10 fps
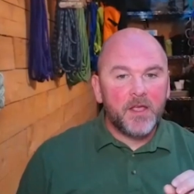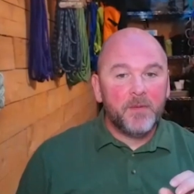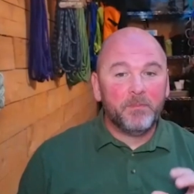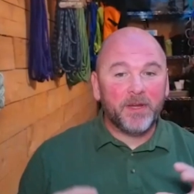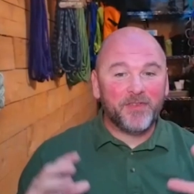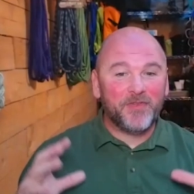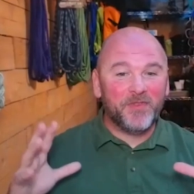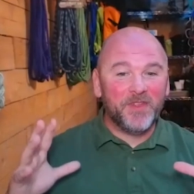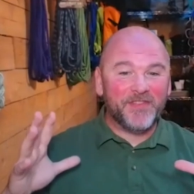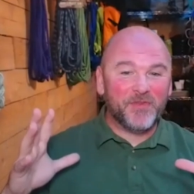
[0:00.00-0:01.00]
But
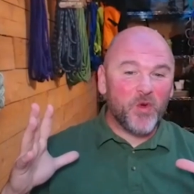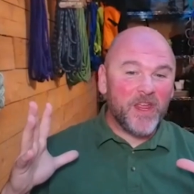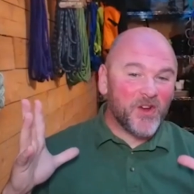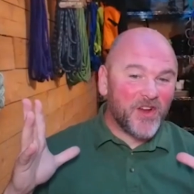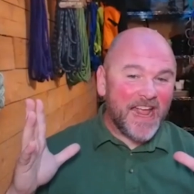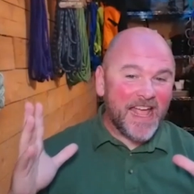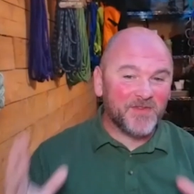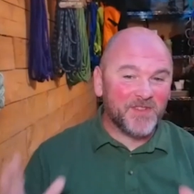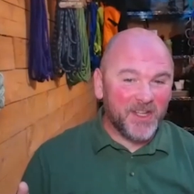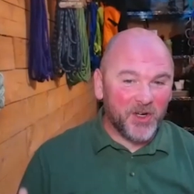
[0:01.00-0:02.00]
if we are going to
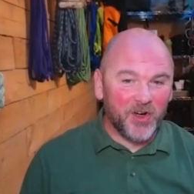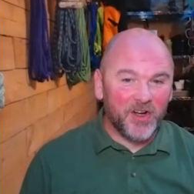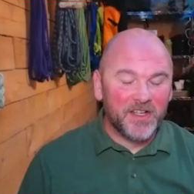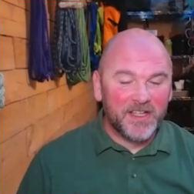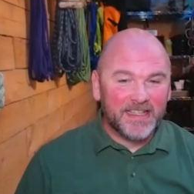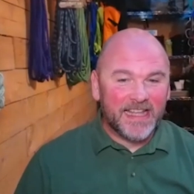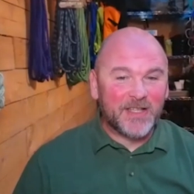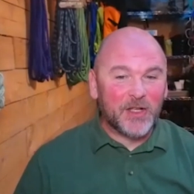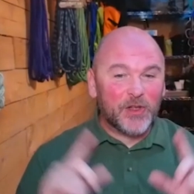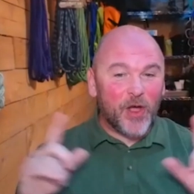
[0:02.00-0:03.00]
have dinner, that's
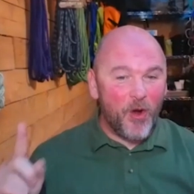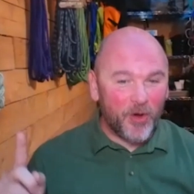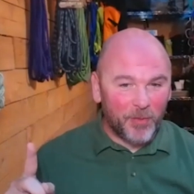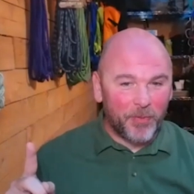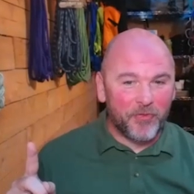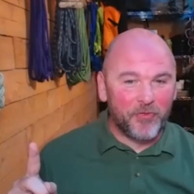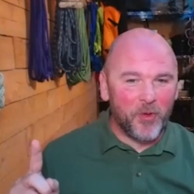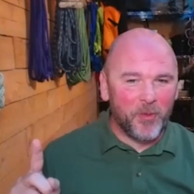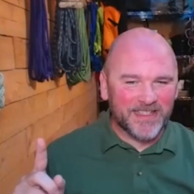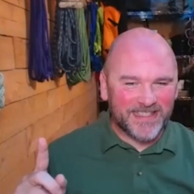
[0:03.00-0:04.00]
a longer
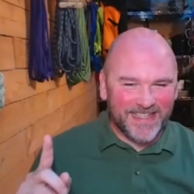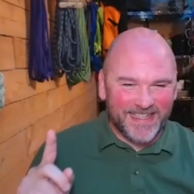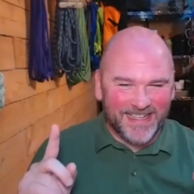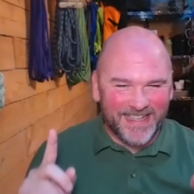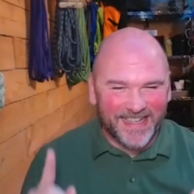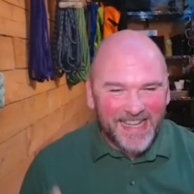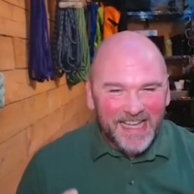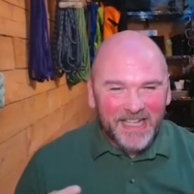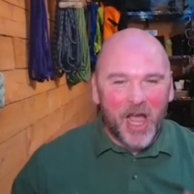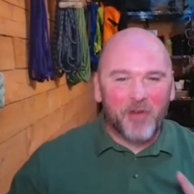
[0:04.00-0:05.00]
performance.
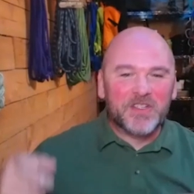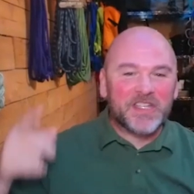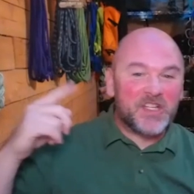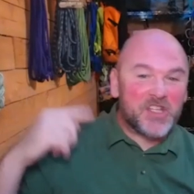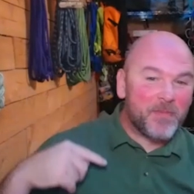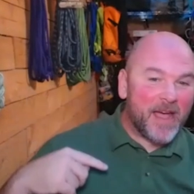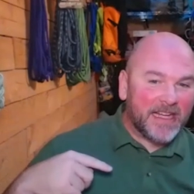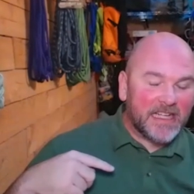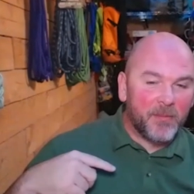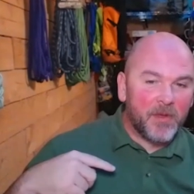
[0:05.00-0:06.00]
Conversation might
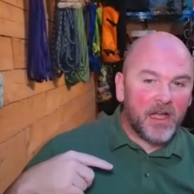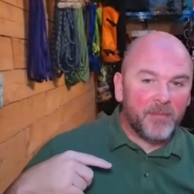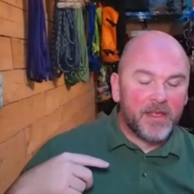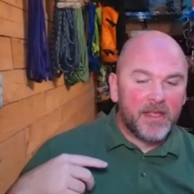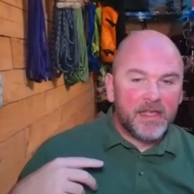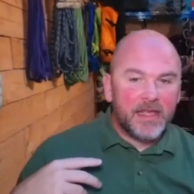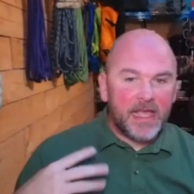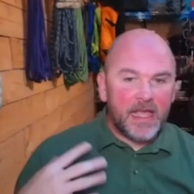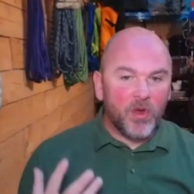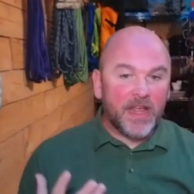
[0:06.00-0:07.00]
come up.
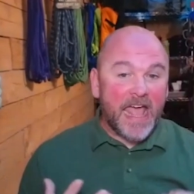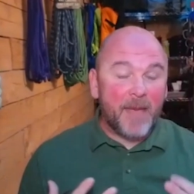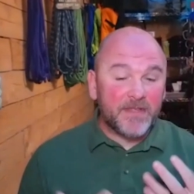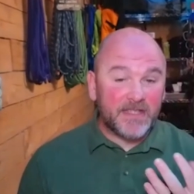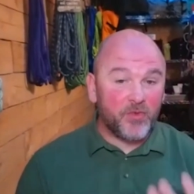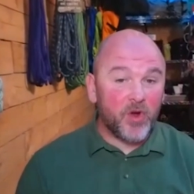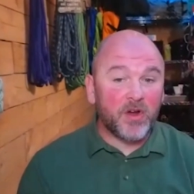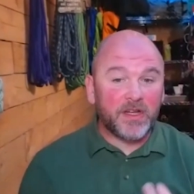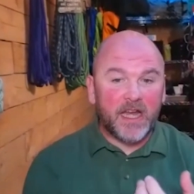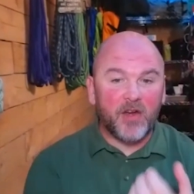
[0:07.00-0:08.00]
And what happens if we
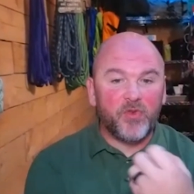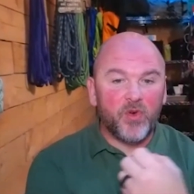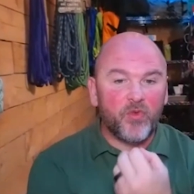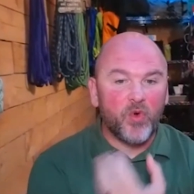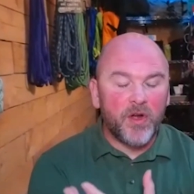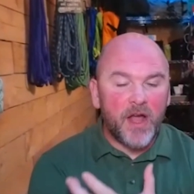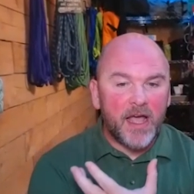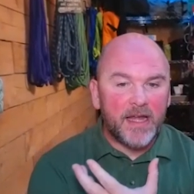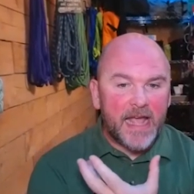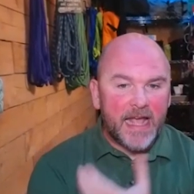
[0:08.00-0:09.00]
aren't careful, if we're
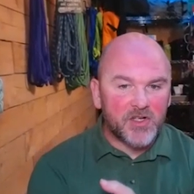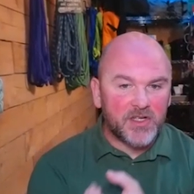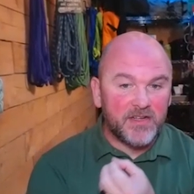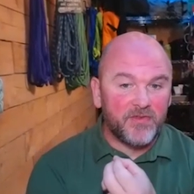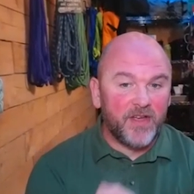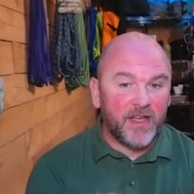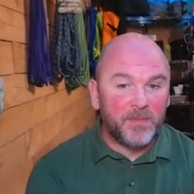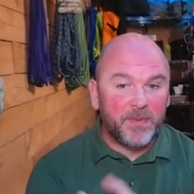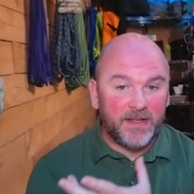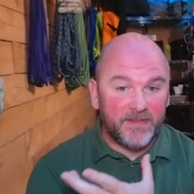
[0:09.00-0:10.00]
not actually
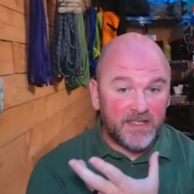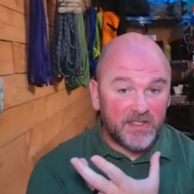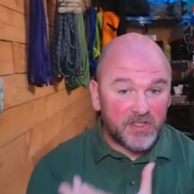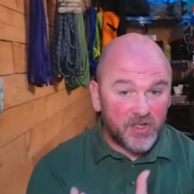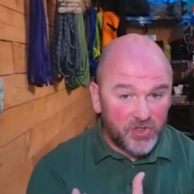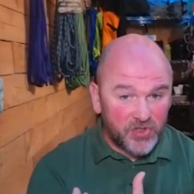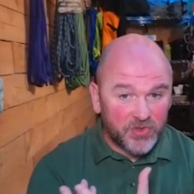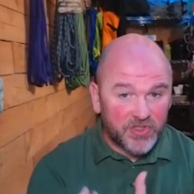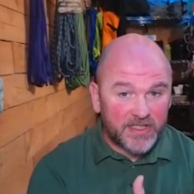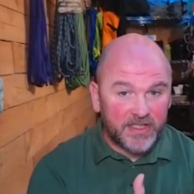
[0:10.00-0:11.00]
developing these social
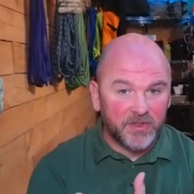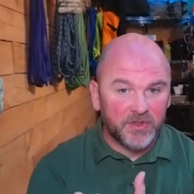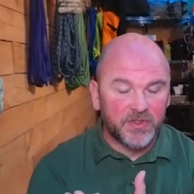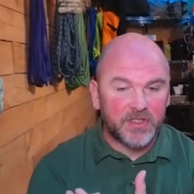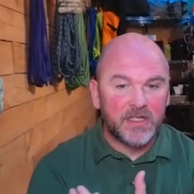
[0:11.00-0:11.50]
skills,